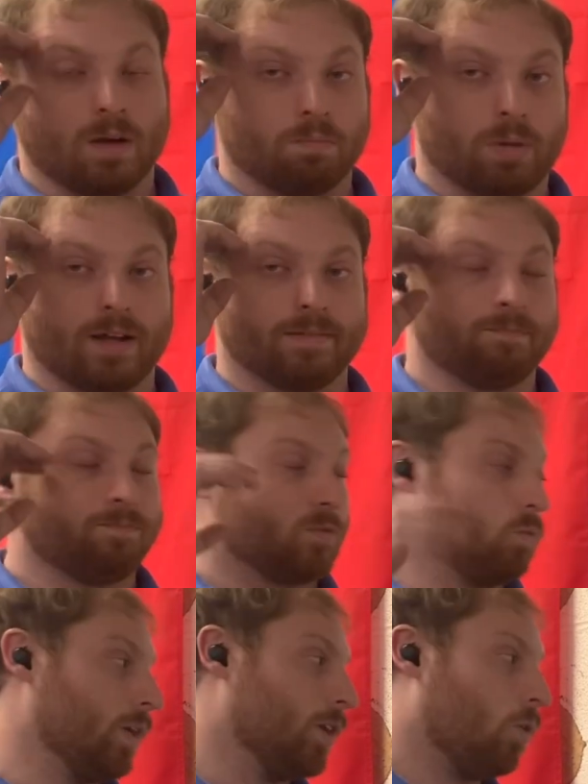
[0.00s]
But
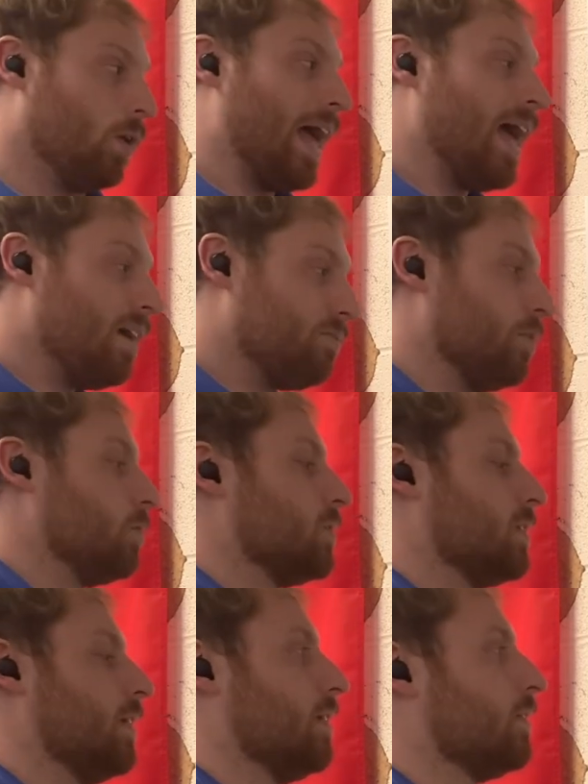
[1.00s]
we don't have those
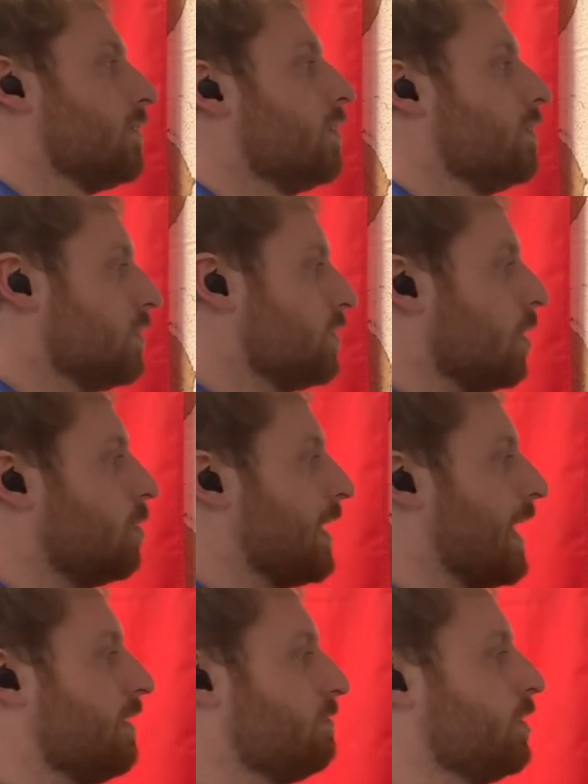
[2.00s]
things, so we
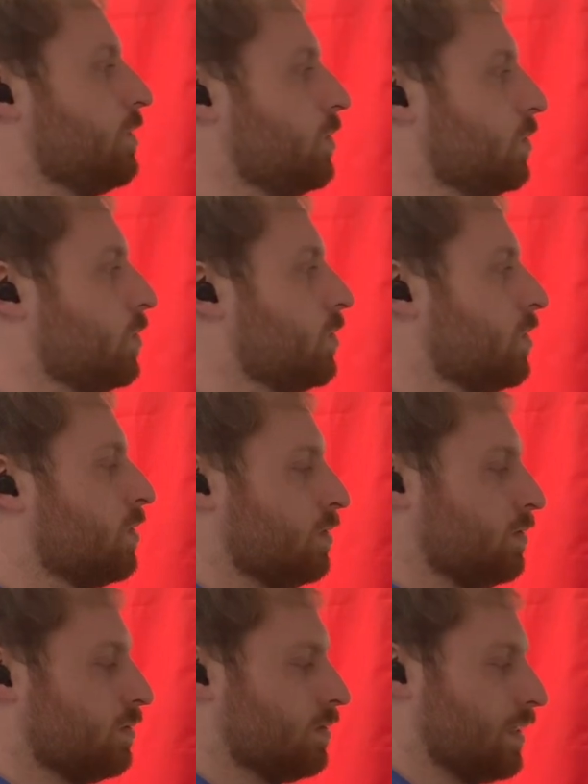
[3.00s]
have to use
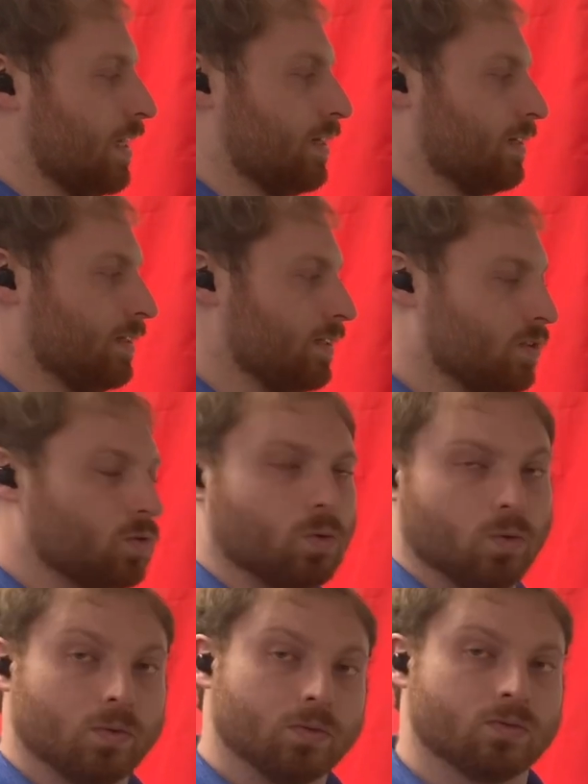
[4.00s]
kind of these
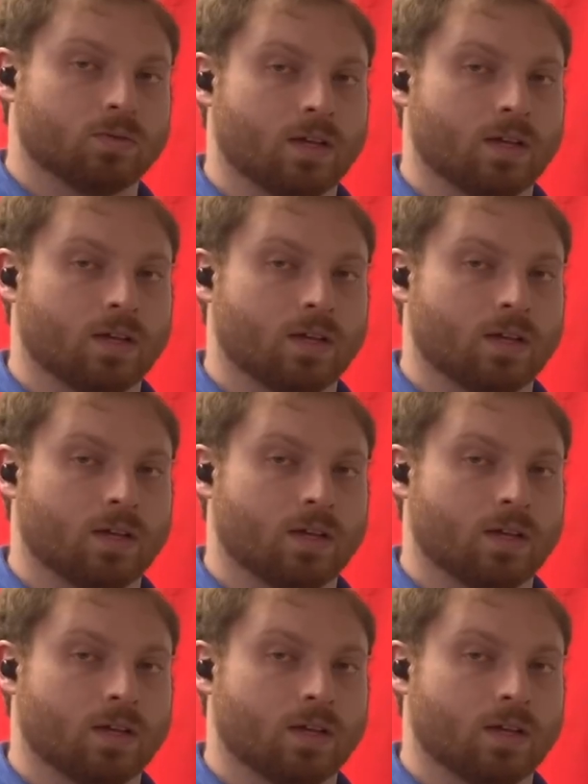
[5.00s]
tools.